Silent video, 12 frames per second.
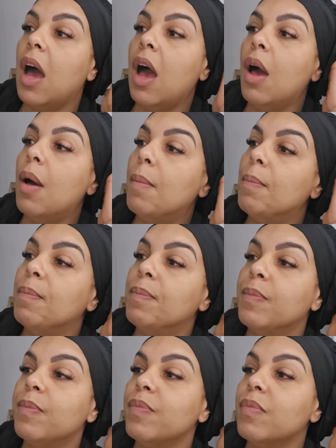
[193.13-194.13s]

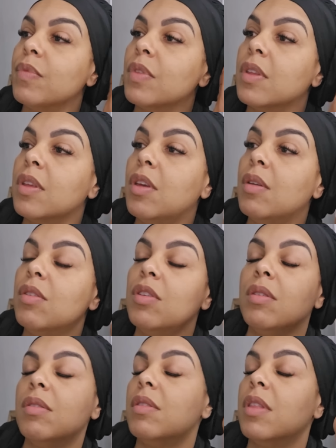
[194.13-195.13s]

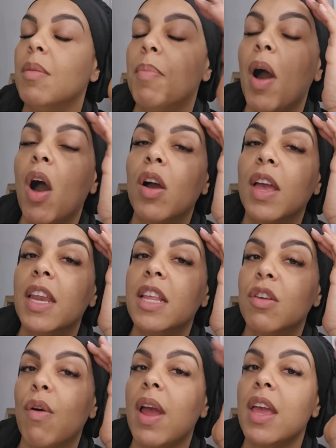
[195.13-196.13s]
The parking
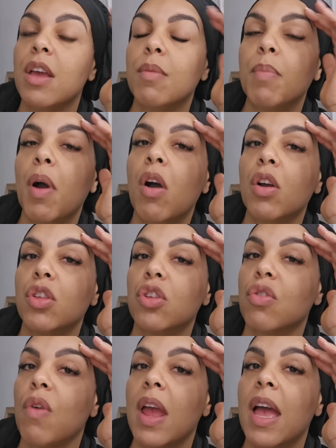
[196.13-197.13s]
is great. You can park
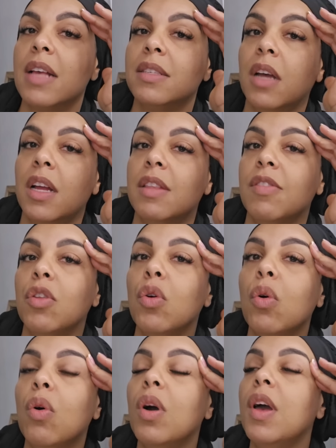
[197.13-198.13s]
straight outside the
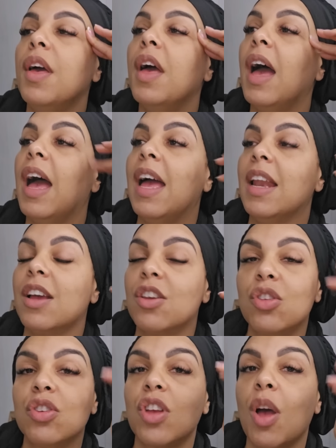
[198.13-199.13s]
door and I
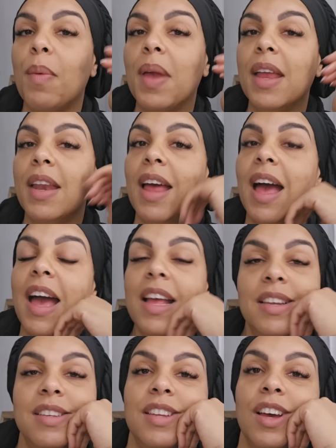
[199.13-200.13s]
could just go in
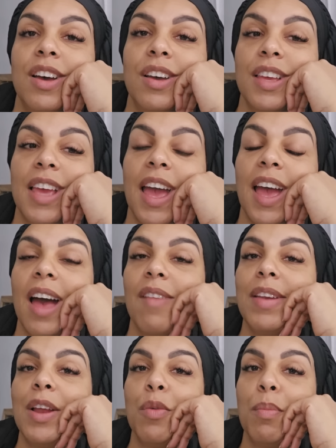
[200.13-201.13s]
and yeah,
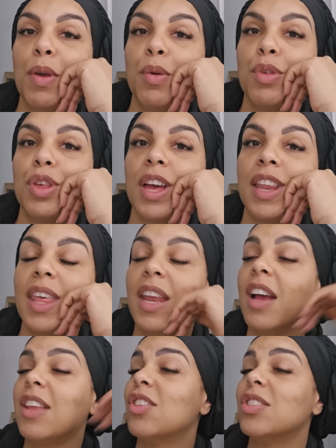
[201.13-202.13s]
have a little mooch, and
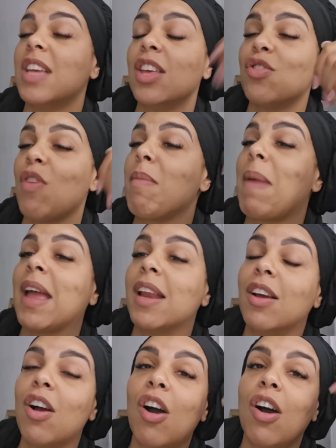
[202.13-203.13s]
then I could just get straight back
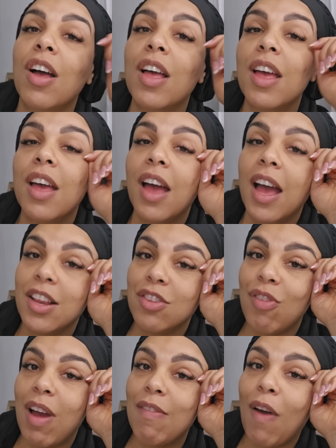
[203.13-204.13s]
in the car
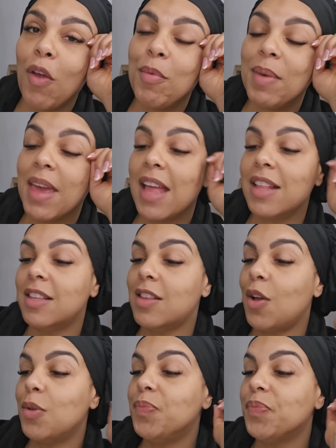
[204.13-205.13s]
and drive home again.
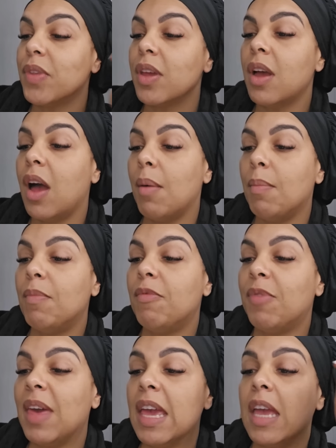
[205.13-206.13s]
So I'm
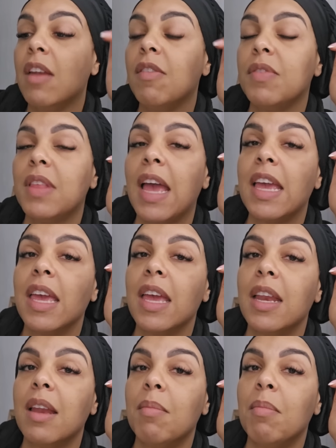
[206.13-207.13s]
thinking of
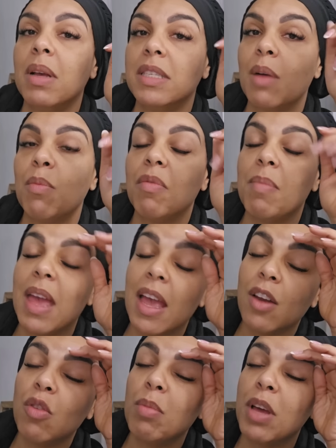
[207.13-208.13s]
taking my son with me.
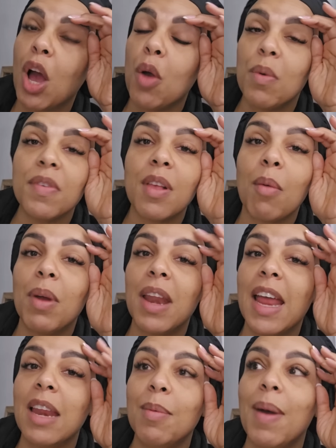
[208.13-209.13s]
I normally go with someone
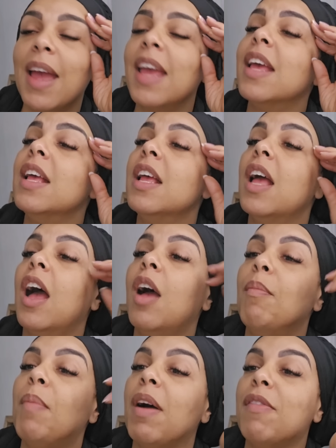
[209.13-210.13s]
anyway,
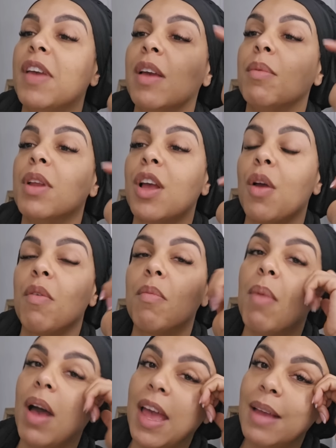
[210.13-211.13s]
but I think I'm gonna go with
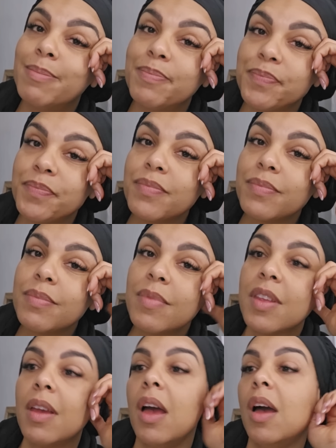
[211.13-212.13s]
my
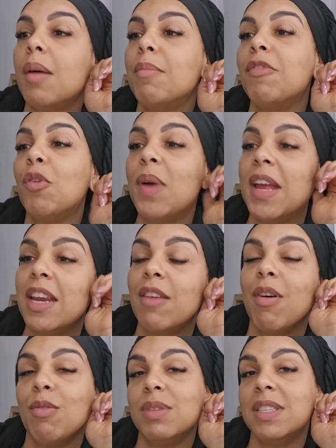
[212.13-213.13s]

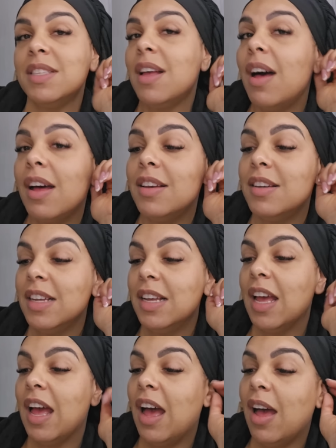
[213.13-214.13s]
14-year-old son.
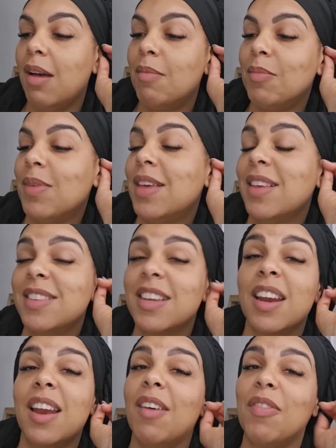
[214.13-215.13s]
He's
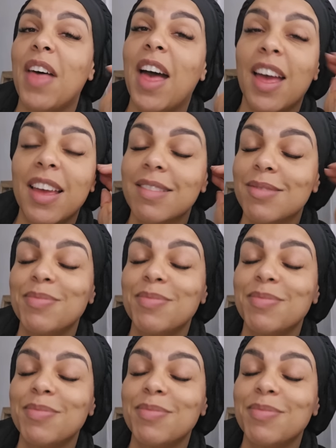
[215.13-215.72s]
gonna love that.